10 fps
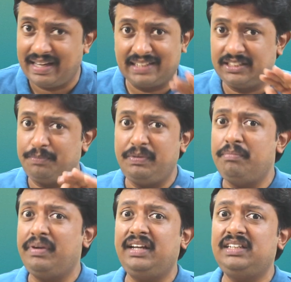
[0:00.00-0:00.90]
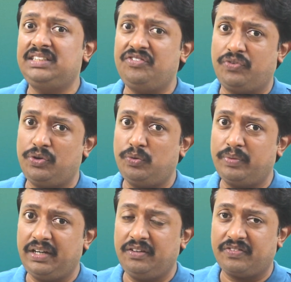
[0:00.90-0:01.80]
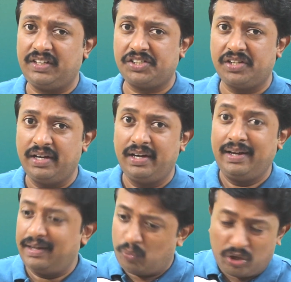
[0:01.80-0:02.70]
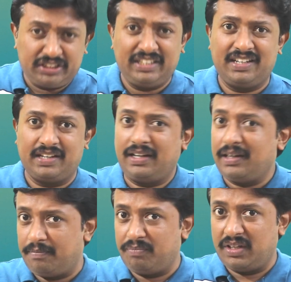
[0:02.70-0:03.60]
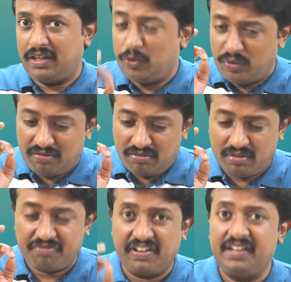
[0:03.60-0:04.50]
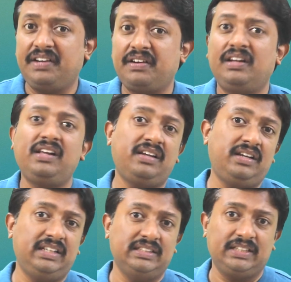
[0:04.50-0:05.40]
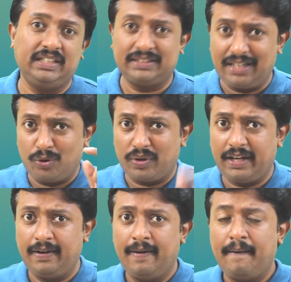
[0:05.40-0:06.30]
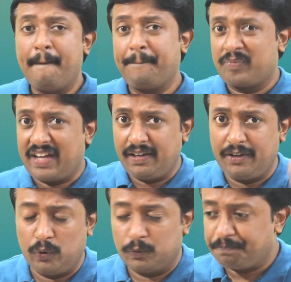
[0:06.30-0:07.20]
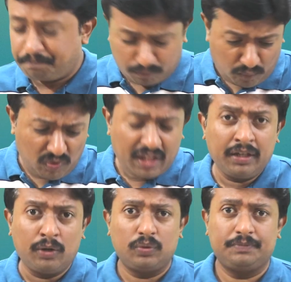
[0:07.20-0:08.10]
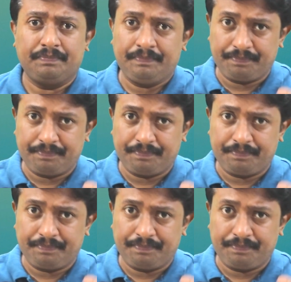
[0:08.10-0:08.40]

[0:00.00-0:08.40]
Has it been made easy for you, my dear friends? Watch it again. You will find it really, really easy. Is that okay? Thank you. Now,